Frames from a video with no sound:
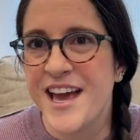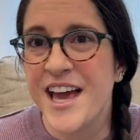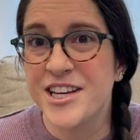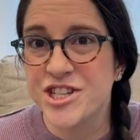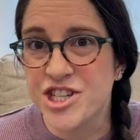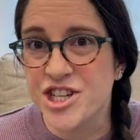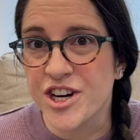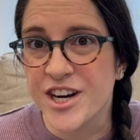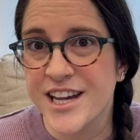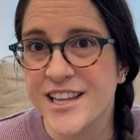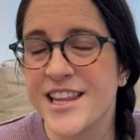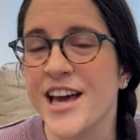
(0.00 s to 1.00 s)

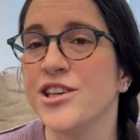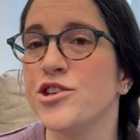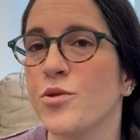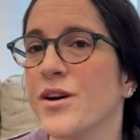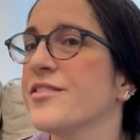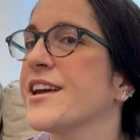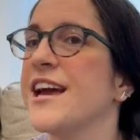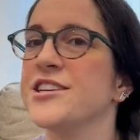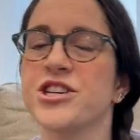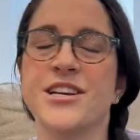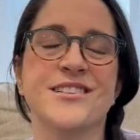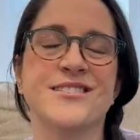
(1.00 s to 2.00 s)
ensuring that your
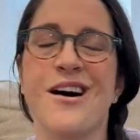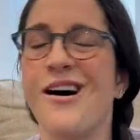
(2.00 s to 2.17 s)
vacation is